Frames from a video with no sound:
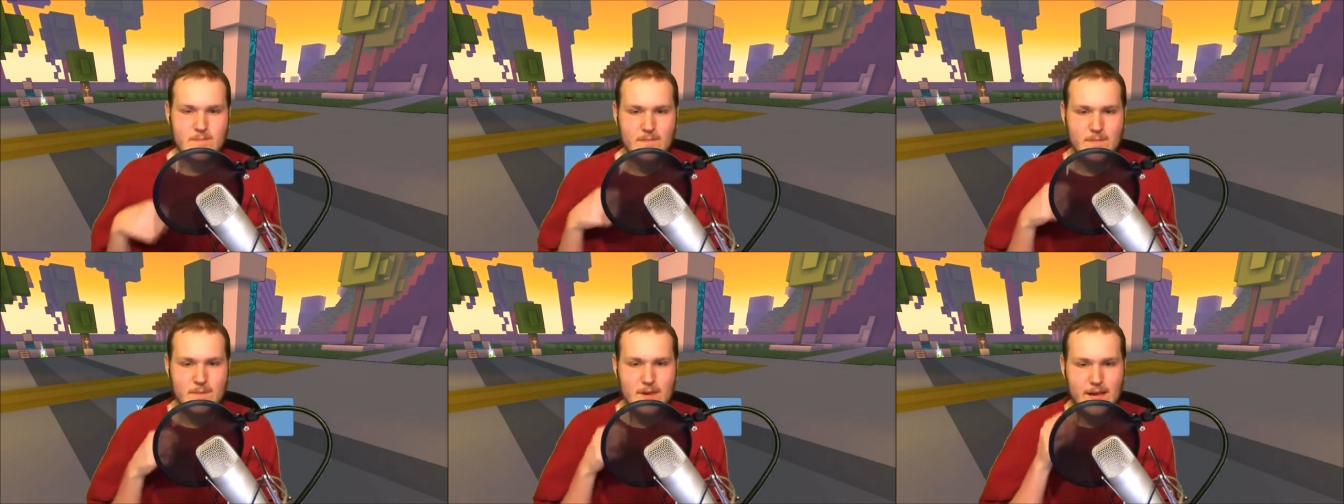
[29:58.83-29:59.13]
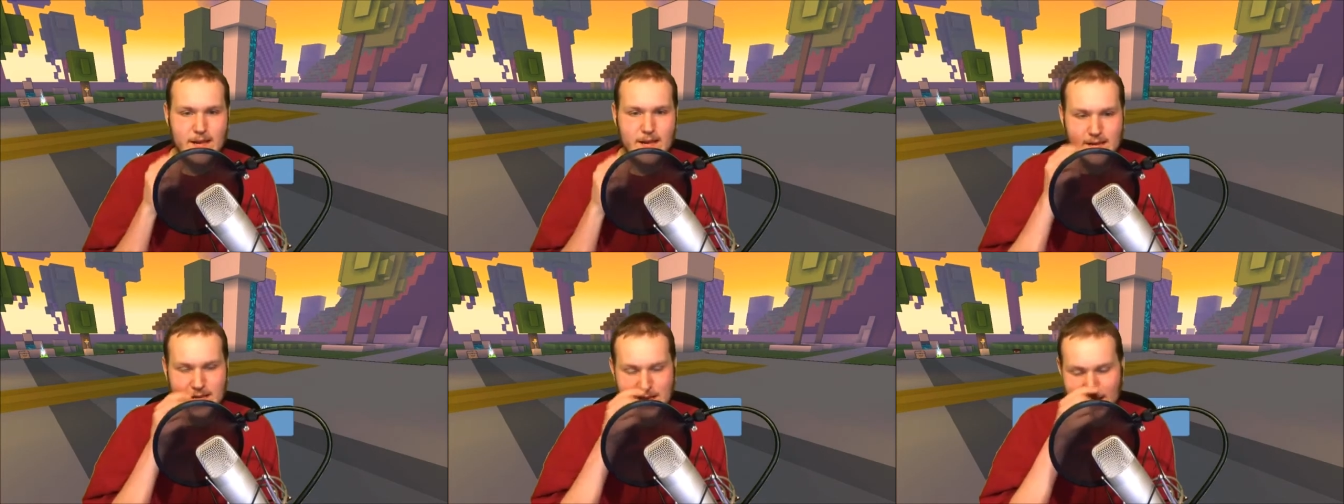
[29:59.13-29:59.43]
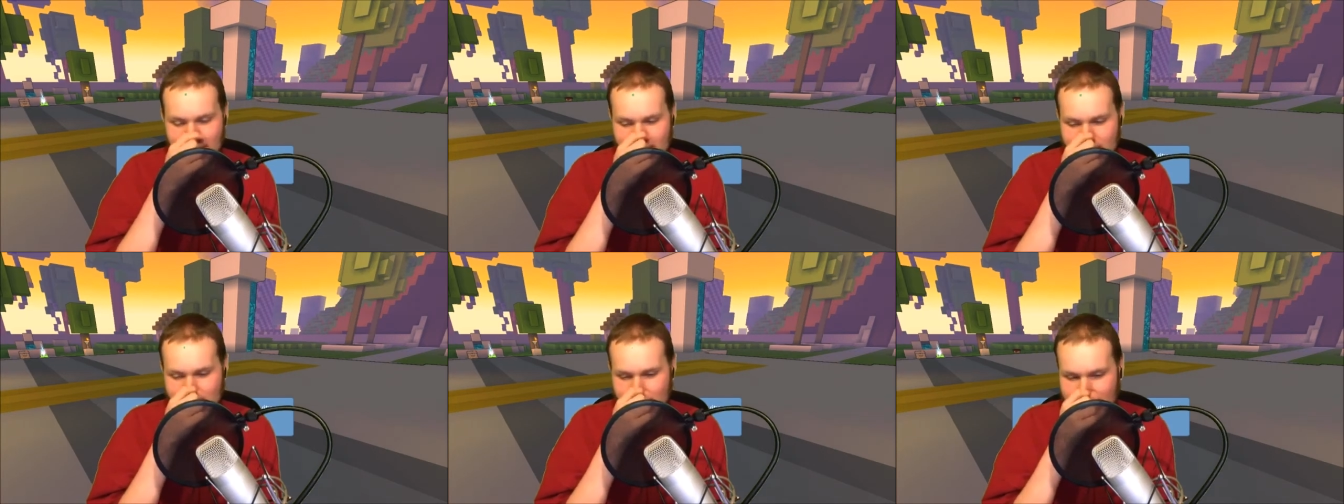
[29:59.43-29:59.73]
It,
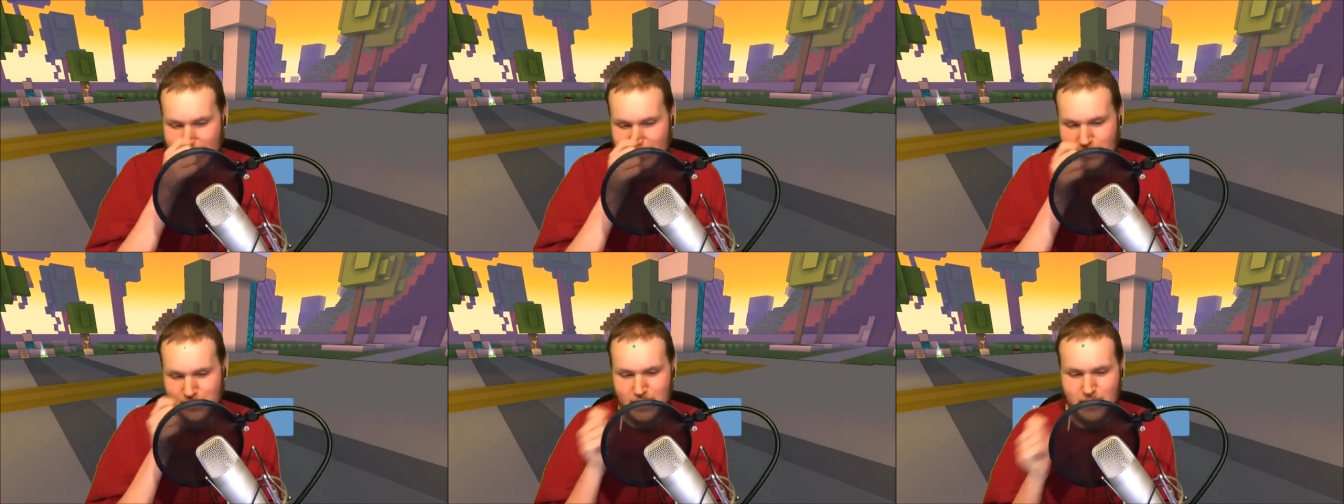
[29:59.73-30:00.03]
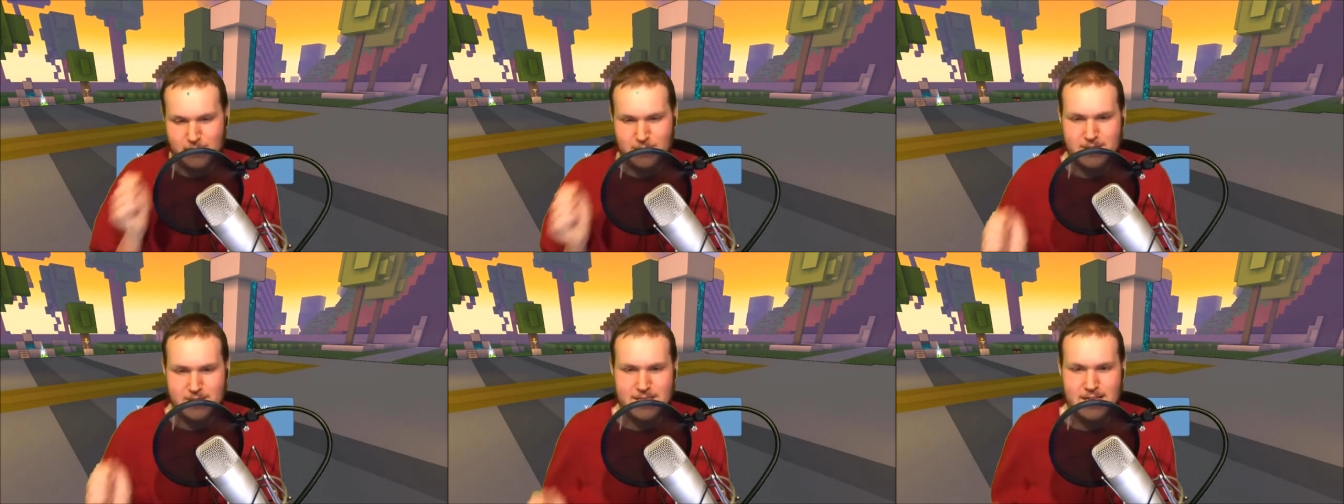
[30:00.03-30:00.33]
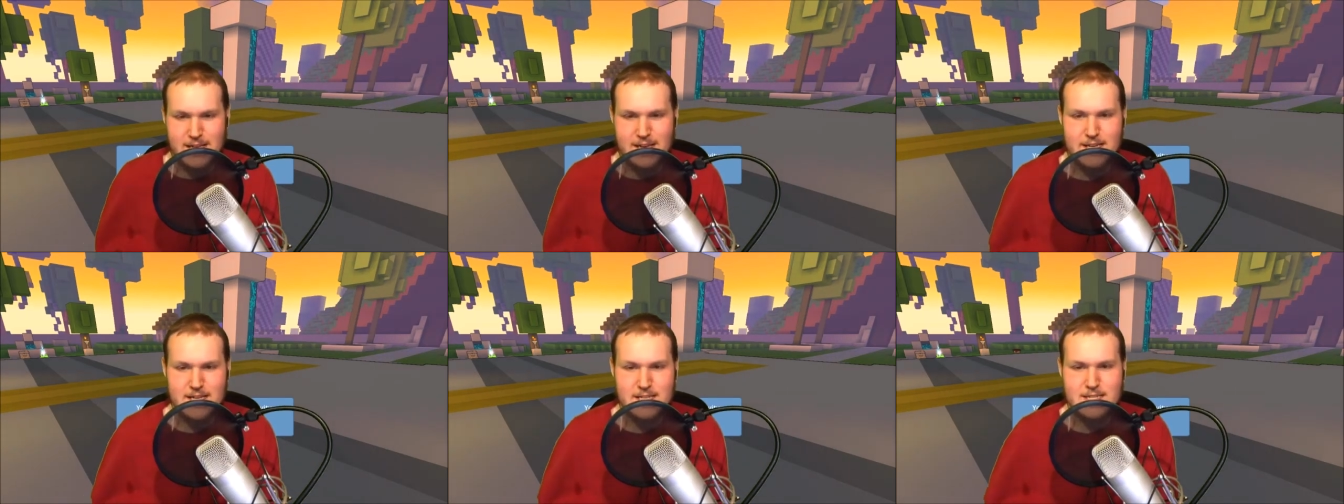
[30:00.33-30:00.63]
I'm gonna have to play with the
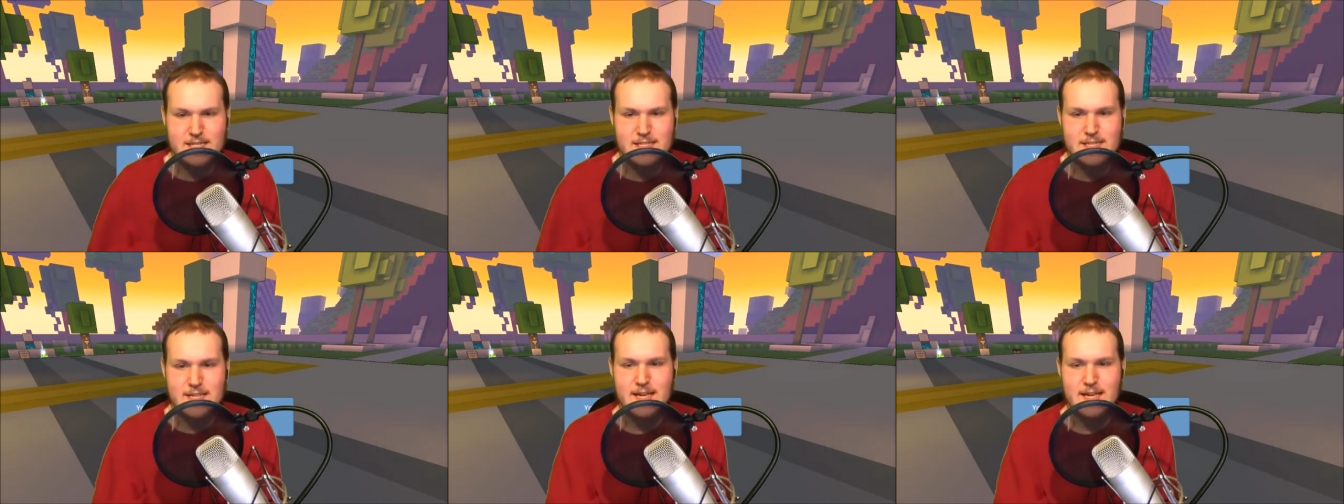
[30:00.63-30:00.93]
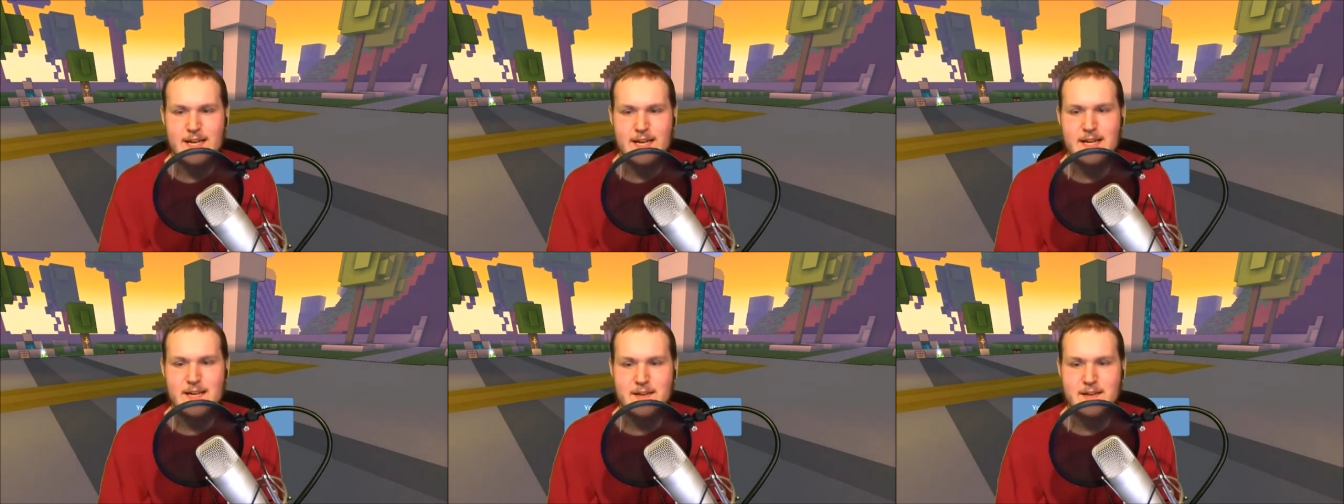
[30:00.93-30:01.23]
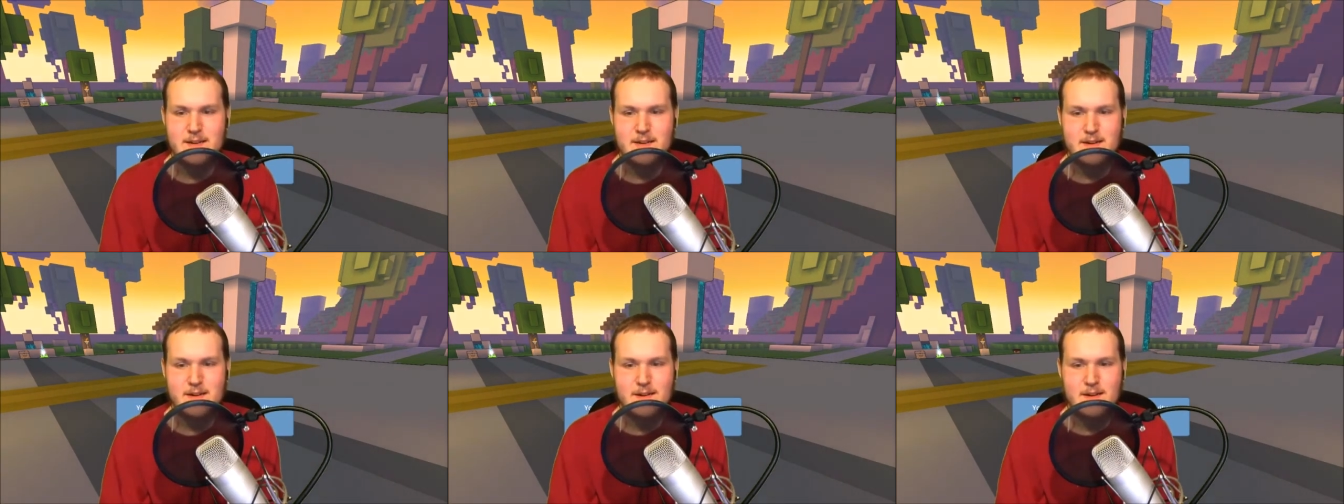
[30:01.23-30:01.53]
settings
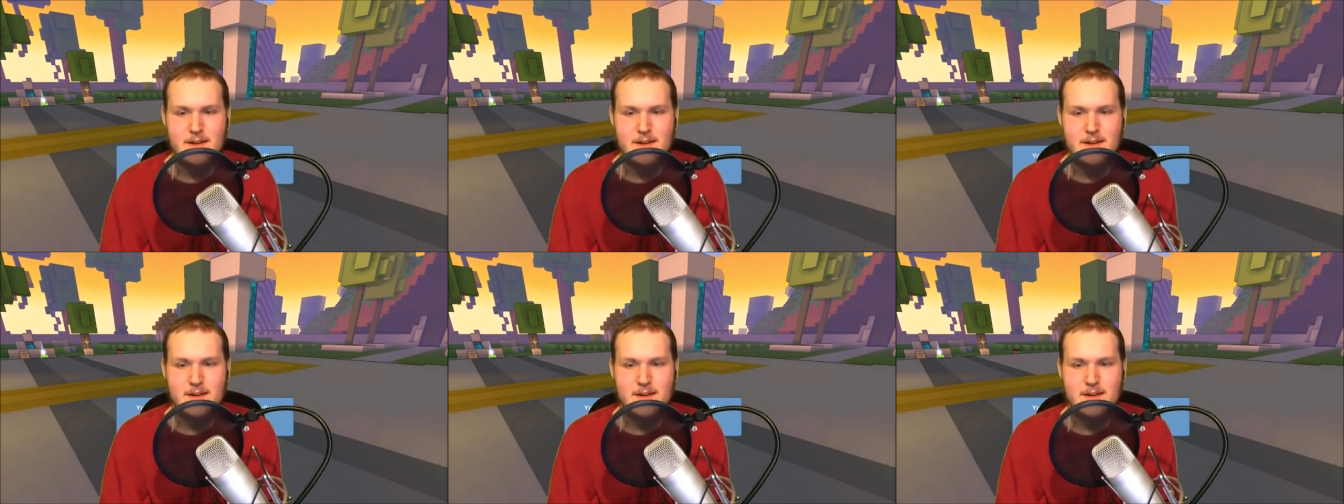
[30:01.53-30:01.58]
and